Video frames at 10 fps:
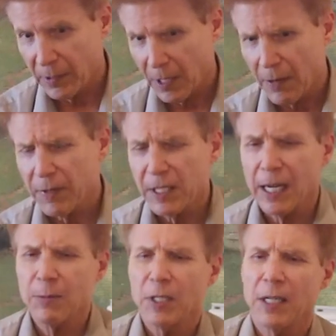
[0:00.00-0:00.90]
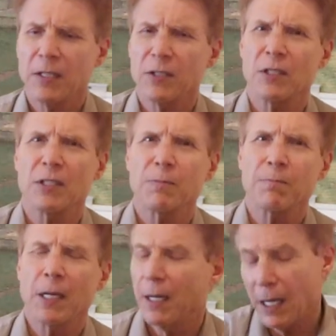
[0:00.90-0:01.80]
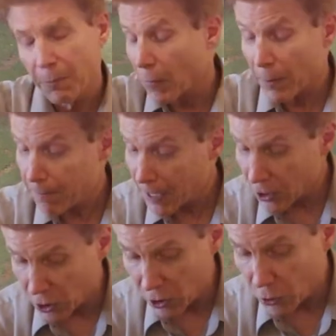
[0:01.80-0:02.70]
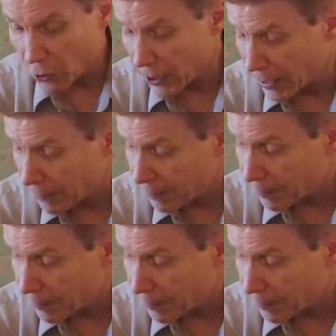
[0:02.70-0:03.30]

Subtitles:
Oftentimes in a appoggiatura,